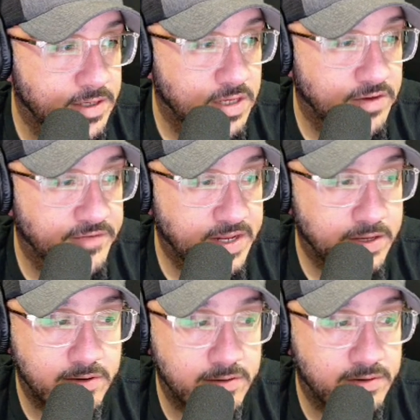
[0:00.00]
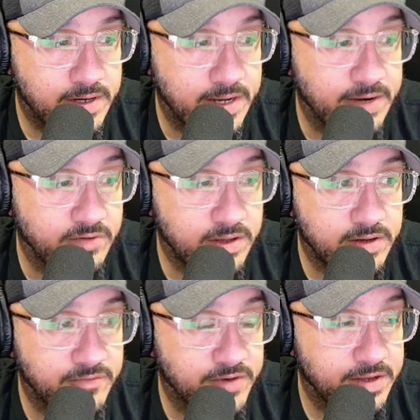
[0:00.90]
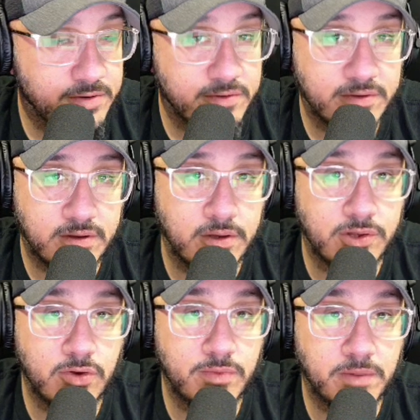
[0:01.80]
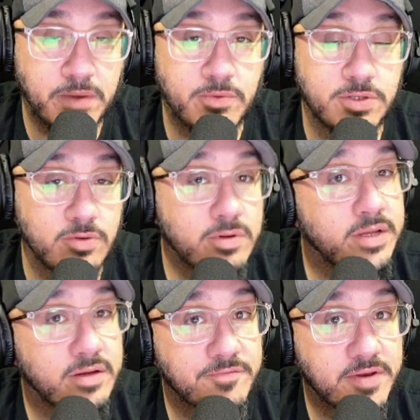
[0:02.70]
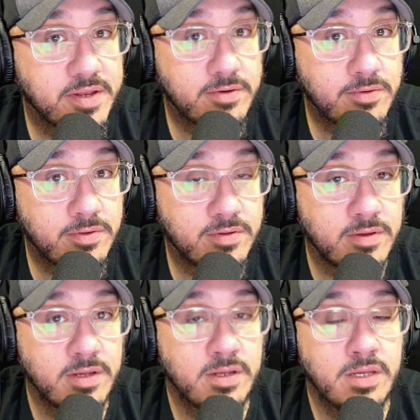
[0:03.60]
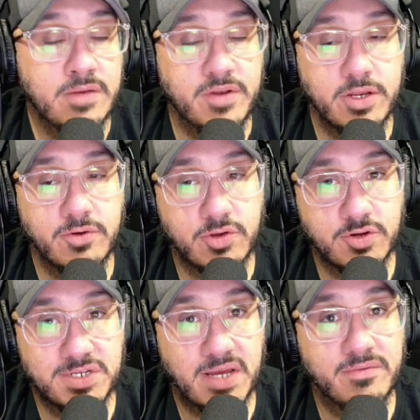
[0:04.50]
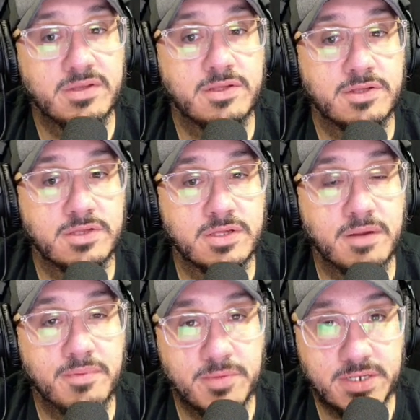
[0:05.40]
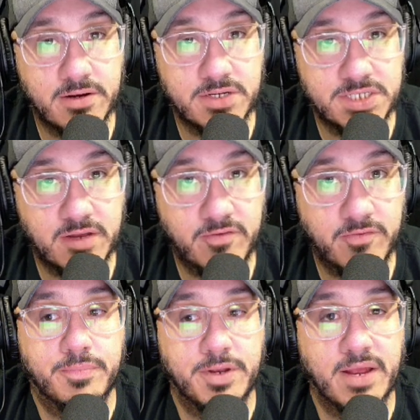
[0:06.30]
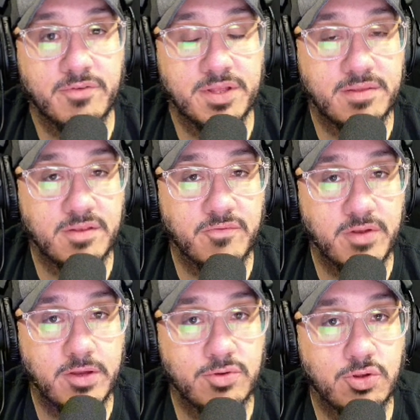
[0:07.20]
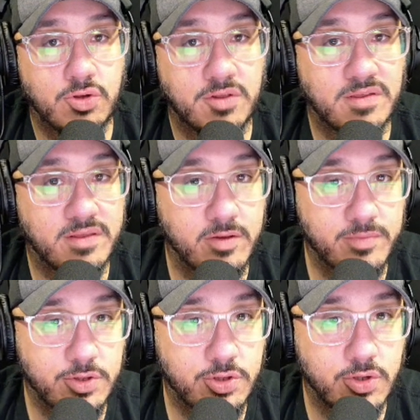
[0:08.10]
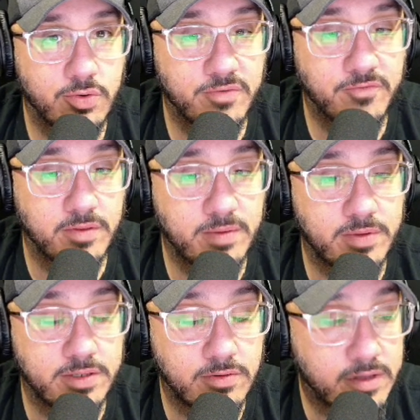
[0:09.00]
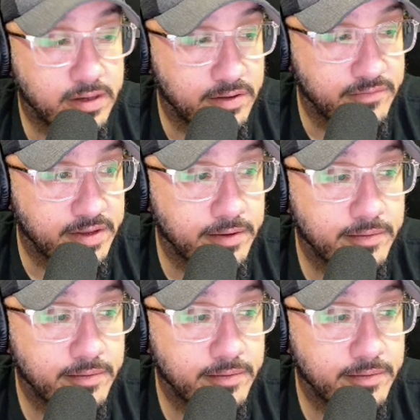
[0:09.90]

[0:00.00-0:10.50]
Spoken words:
A video. I never click on videos. Assume that people don't click on videos. Videos are good to have as supplementary stuff, but everything that's in the video should still be shown for the people that don't click on the video.